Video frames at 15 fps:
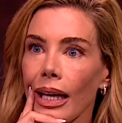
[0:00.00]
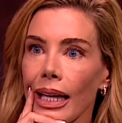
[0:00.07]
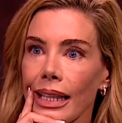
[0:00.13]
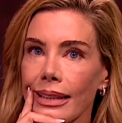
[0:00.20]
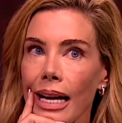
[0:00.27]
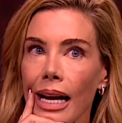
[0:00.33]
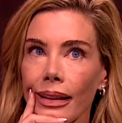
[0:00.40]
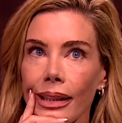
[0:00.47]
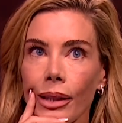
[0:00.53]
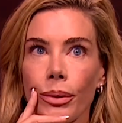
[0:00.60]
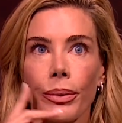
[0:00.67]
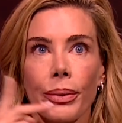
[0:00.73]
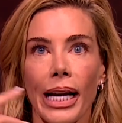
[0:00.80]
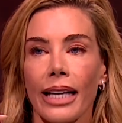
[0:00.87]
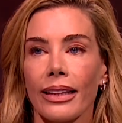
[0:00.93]
Exactly.
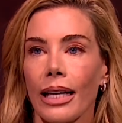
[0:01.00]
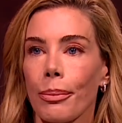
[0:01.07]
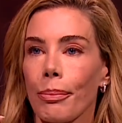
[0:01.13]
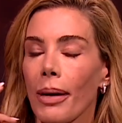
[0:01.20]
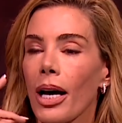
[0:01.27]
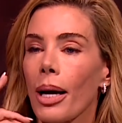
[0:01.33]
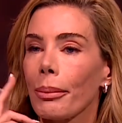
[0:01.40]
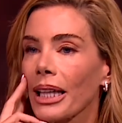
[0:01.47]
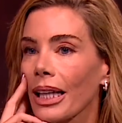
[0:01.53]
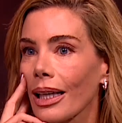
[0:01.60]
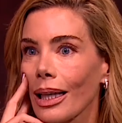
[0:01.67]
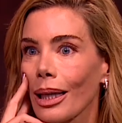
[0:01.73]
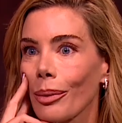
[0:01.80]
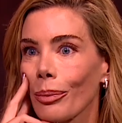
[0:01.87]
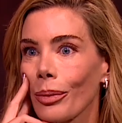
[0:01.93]
Well, we had like
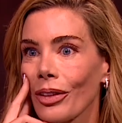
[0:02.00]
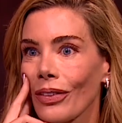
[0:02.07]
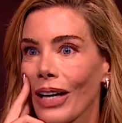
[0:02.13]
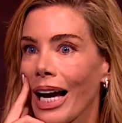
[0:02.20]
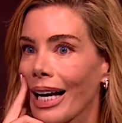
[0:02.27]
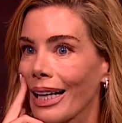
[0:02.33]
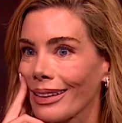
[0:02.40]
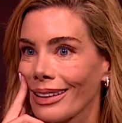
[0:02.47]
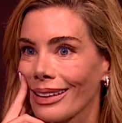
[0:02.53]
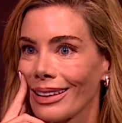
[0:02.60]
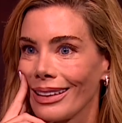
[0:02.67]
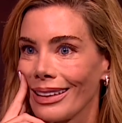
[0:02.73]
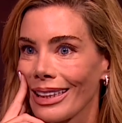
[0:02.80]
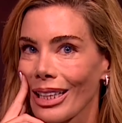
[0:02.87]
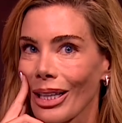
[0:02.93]
Birmingham, we've had,
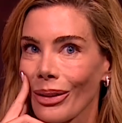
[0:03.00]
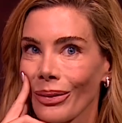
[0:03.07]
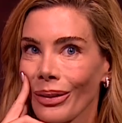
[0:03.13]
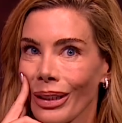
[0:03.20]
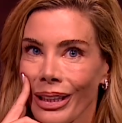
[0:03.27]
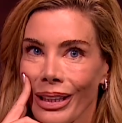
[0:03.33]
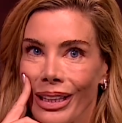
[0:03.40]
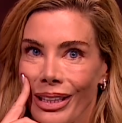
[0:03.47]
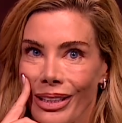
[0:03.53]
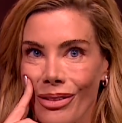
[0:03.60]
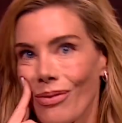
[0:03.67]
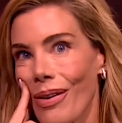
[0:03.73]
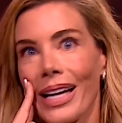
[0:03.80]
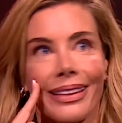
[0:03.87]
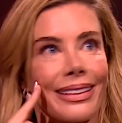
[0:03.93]
you know, the
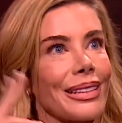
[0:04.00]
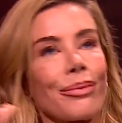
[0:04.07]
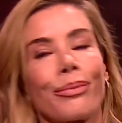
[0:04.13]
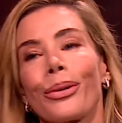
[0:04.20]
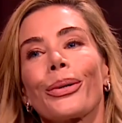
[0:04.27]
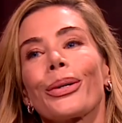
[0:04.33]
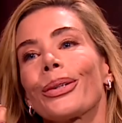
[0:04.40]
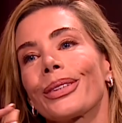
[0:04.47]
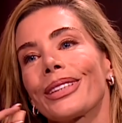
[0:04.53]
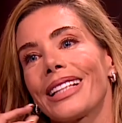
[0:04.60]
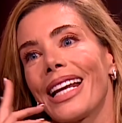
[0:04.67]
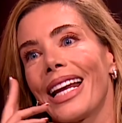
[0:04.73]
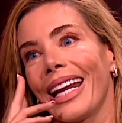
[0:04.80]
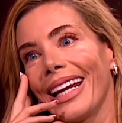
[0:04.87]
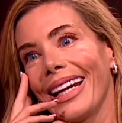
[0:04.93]
Wrexham
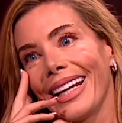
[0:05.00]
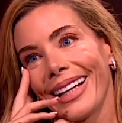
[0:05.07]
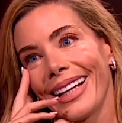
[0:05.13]
Royalty,